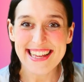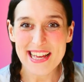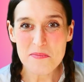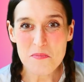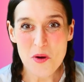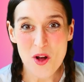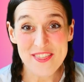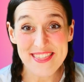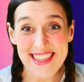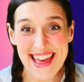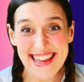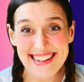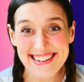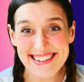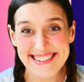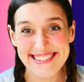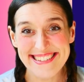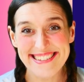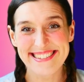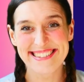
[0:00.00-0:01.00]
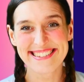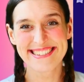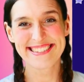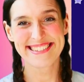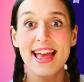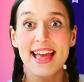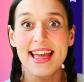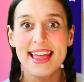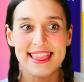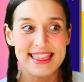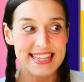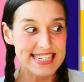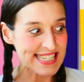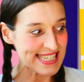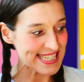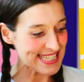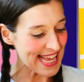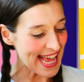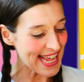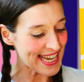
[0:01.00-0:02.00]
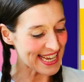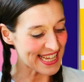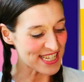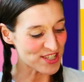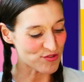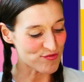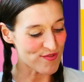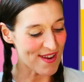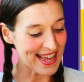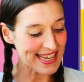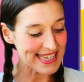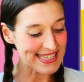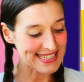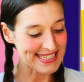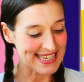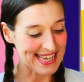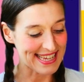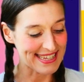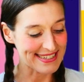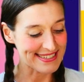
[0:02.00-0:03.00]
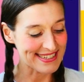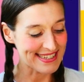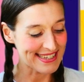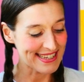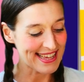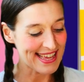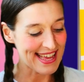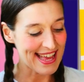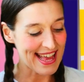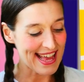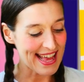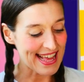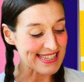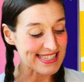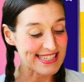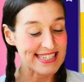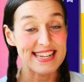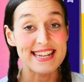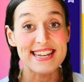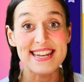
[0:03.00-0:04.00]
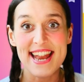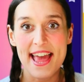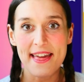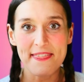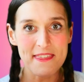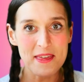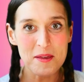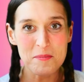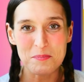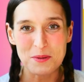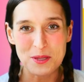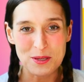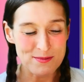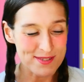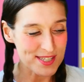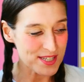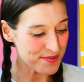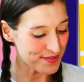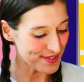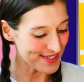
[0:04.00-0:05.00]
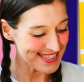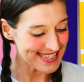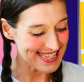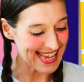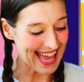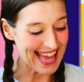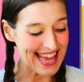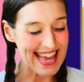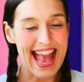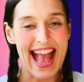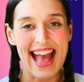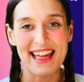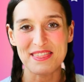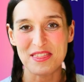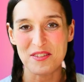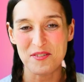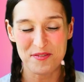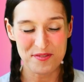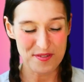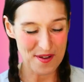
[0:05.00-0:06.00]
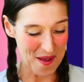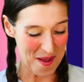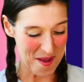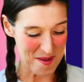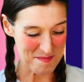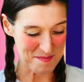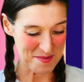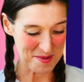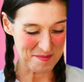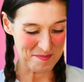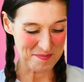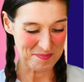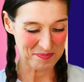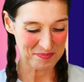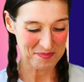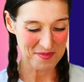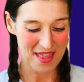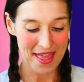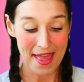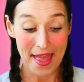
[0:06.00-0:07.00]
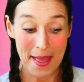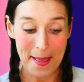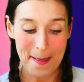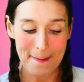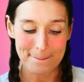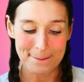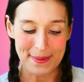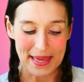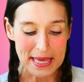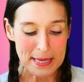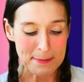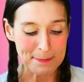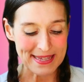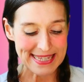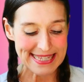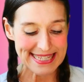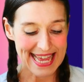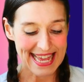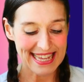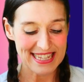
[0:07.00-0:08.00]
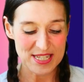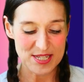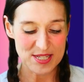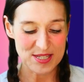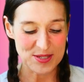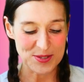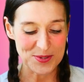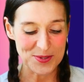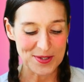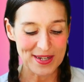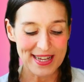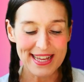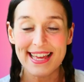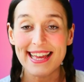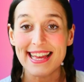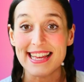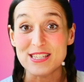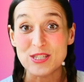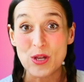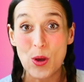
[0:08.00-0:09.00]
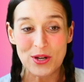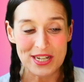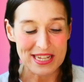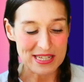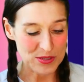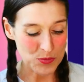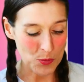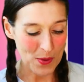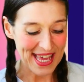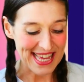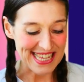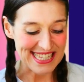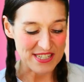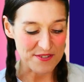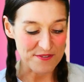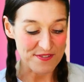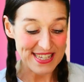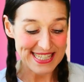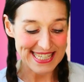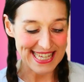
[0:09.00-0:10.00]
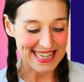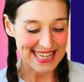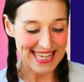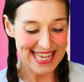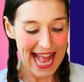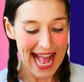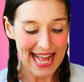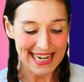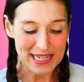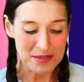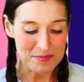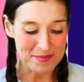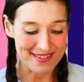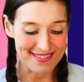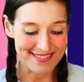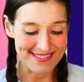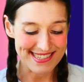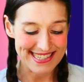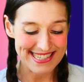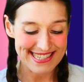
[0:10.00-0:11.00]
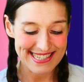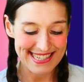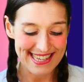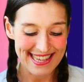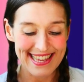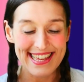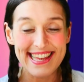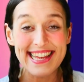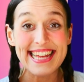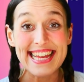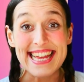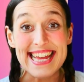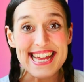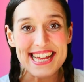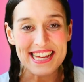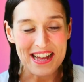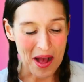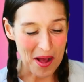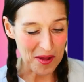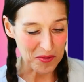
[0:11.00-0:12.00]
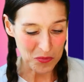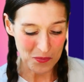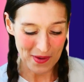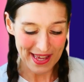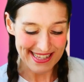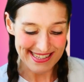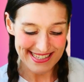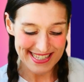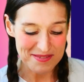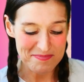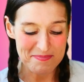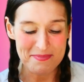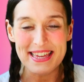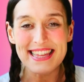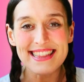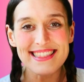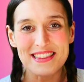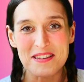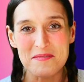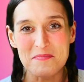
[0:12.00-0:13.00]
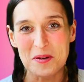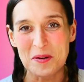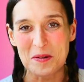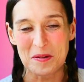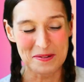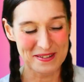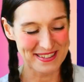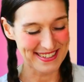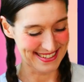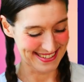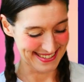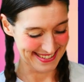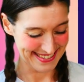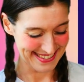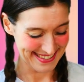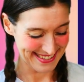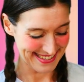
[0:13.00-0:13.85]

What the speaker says: Come on then. The sun is rising. It's another beautiful day at the farm. Baby Dinosaur is on his way to visit the animals. He can't wait to meet them all.